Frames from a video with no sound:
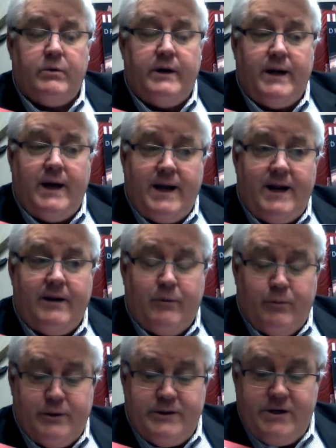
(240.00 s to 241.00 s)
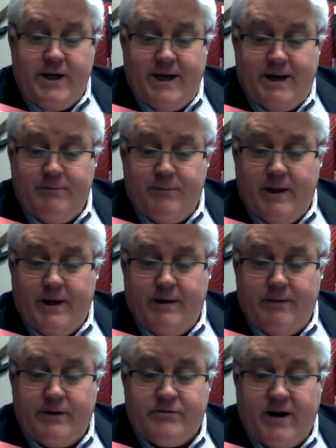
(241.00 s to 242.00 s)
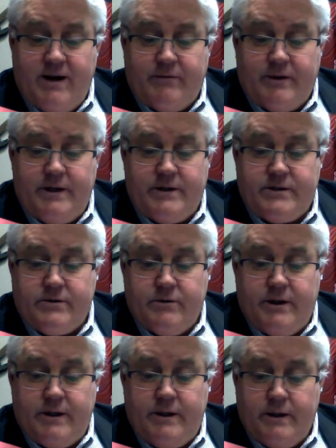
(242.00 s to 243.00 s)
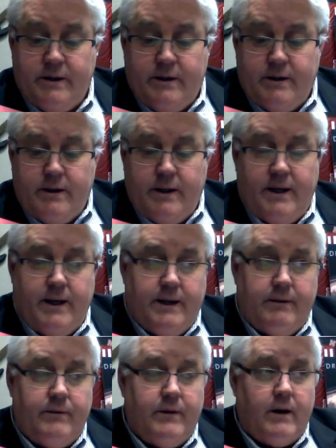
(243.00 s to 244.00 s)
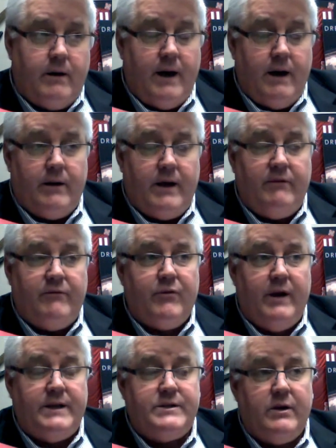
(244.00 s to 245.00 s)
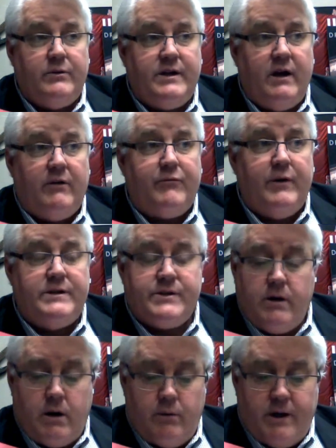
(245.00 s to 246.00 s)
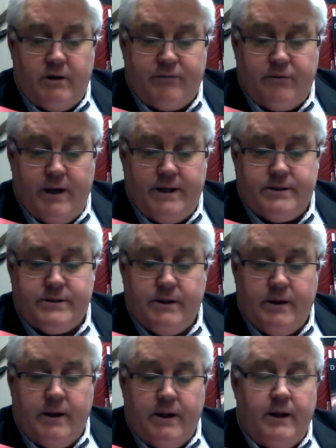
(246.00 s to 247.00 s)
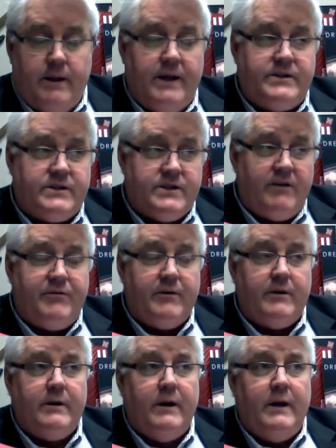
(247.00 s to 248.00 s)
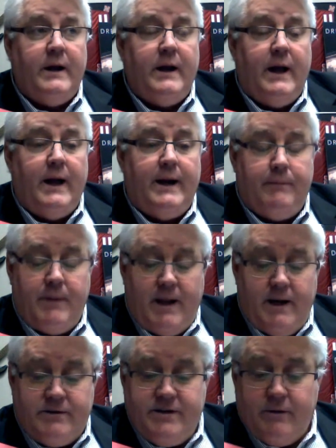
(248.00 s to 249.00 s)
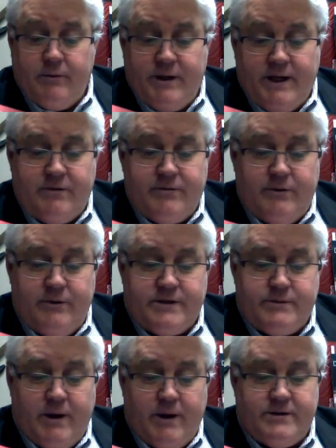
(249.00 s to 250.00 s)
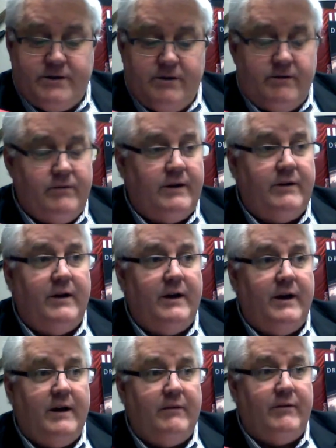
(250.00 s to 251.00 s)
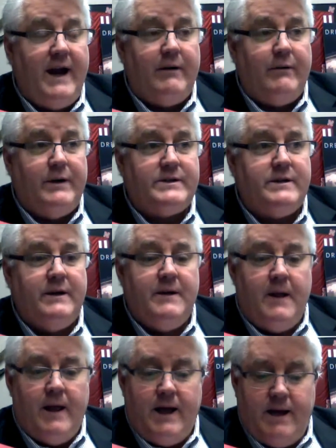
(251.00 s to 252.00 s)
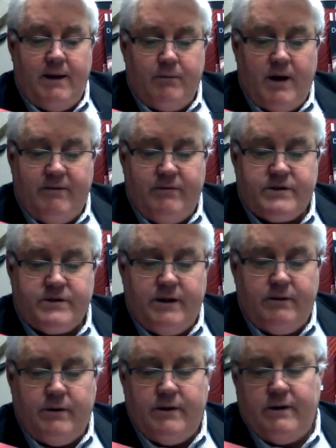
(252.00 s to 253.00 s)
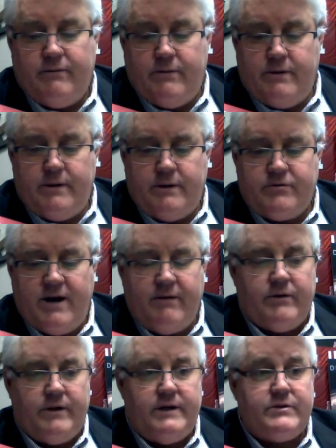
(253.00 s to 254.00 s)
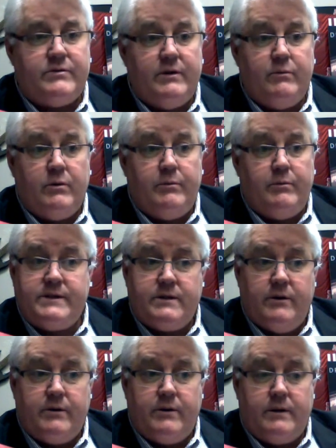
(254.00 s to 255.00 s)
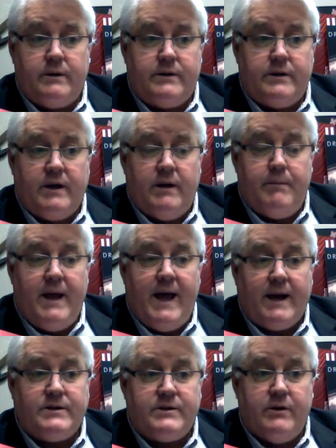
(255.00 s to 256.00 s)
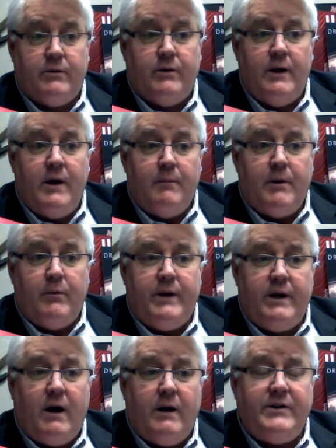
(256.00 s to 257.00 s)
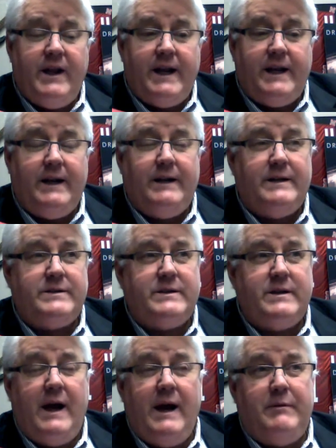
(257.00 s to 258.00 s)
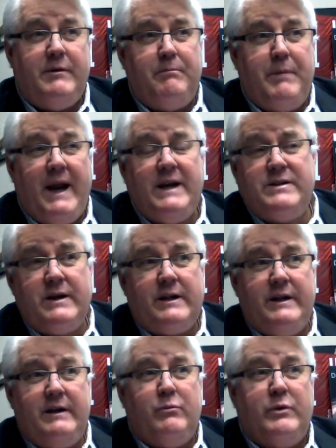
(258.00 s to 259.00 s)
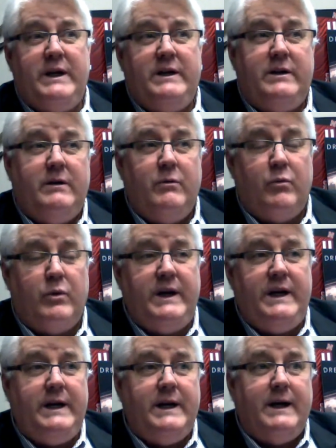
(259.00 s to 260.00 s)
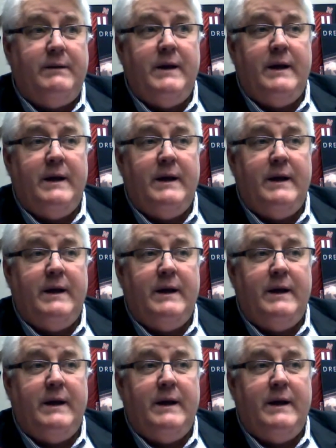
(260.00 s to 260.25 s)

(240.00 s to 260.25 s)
we're not out of the woods yet. The travel industry, our airline friends, hotel friends, car rental friends, they suffer. And until we get through this monster of a virus, obviously the travel industry will be slow to come back. So, but we are taking this time to basically retrain